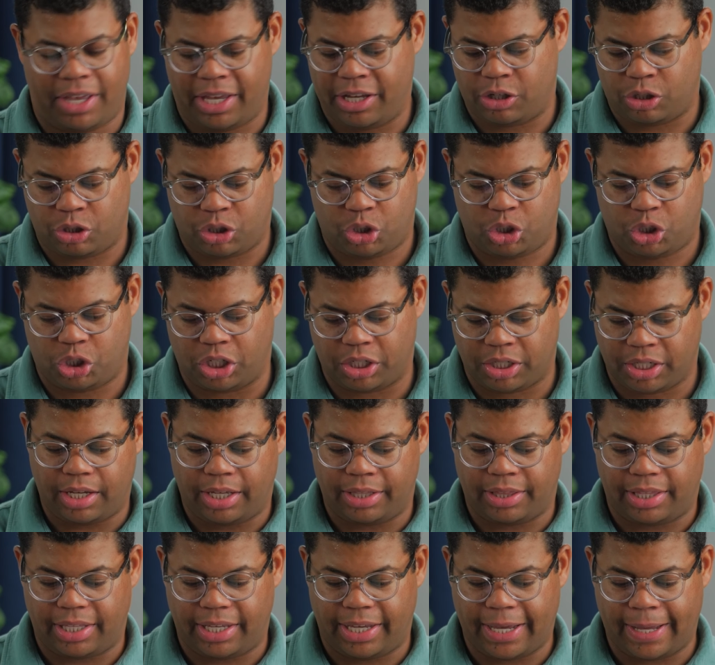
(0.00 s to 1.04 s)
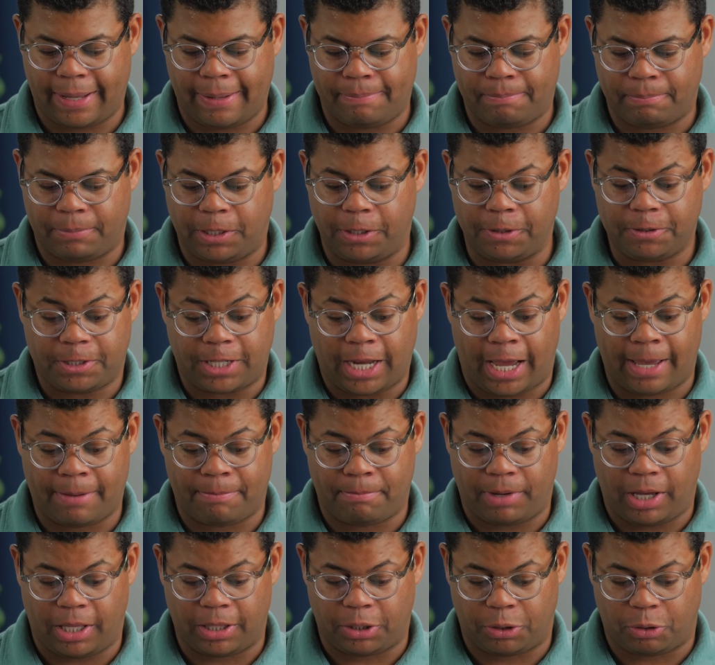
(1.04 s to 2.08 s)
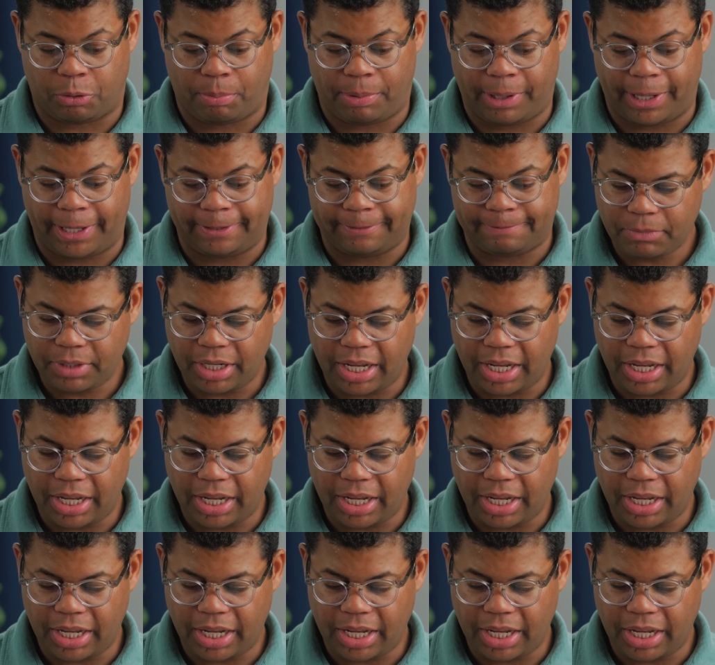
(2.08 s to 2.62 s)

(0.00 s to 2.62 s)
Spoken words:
it should cut the cook time a little bit.